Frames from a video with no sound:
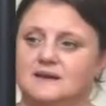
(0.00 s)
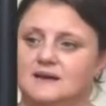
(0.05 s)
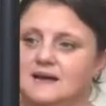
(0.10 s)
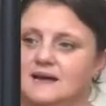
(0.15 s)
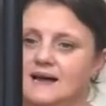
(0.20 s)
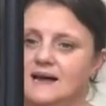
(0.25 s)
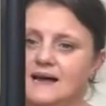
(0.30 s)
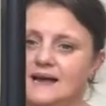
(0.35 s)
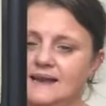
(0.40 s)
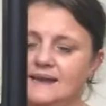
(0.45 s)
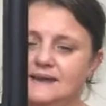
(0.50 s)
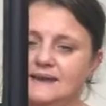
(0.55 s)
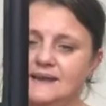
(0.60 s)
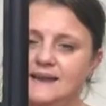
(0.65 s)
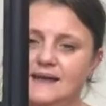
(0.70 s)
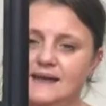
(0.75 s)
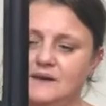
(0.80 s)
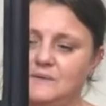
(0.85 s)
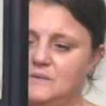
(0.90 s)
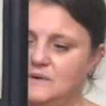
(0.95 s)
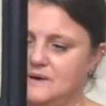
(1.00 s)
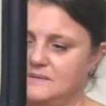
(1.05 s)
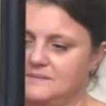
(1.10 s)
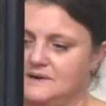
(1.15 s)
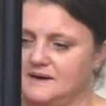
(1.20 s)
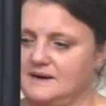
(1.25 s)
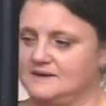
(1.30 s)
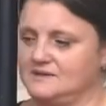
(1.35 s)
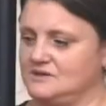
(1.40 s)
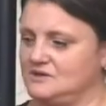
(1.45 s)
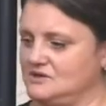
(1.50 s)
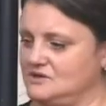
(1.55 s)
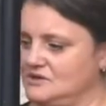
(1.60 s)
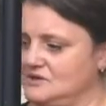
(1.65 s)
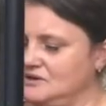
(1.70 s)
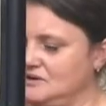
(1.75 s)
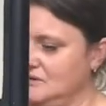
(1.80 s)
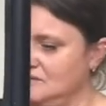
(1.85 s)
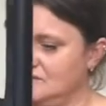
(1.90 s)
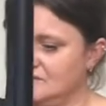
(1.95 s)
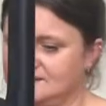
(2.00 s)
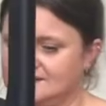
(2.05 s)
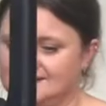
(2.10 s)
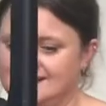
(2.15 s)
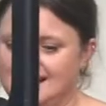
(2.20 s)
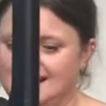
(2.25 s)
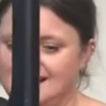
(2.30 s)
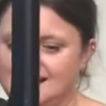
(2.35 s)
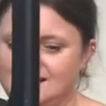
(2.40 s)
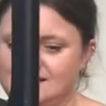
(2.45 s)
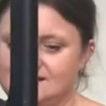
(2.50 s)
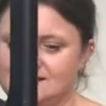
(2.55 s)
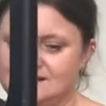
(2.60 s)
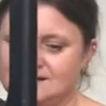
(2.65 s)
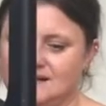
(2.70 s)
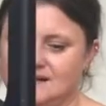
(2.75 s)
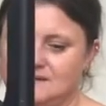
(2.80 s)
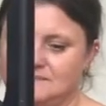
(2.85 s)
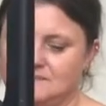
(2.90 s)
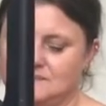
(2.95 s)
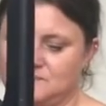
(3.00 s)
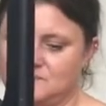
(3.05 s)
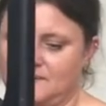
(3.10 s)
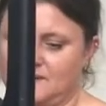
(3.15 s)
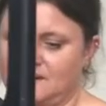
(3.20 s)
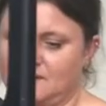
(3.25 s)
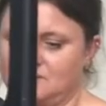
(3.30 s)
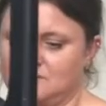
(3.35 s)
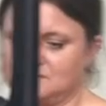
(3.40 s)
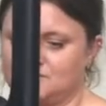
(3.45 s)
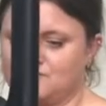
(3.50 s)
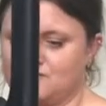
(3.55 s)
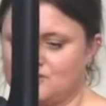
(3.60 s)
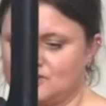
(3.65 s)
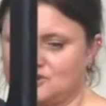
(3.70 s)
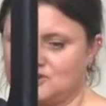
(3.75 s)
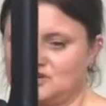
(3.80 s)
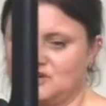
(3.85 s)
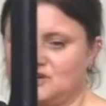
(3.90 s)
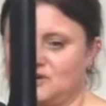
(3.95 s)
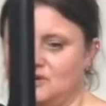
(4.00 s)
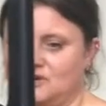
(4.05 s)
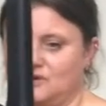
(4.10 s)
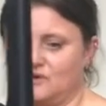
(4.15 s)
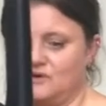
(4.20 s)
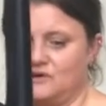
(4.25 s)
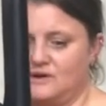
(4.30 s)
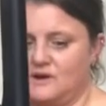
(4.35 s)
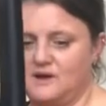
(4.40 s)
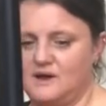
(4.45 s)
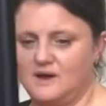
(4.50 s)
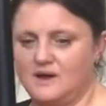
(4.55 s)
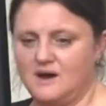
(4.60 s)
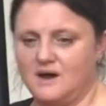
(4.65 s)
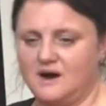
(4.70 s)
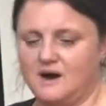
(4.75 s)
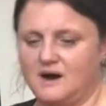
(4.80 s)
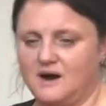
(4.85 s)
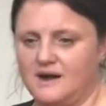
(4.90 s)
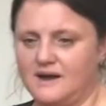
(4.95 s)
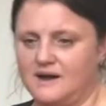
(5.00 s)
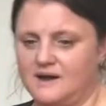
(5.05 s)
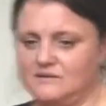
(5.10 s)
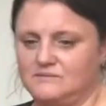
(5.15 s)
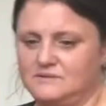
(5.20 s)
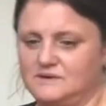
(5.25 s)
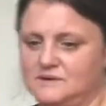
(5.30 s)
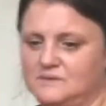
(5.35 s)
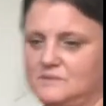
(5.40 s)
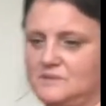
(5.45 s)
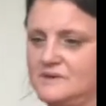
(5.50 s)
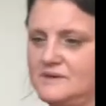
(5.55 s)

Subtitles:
And now what I'm going to do, exactly the same as when I was brushing on, I only want to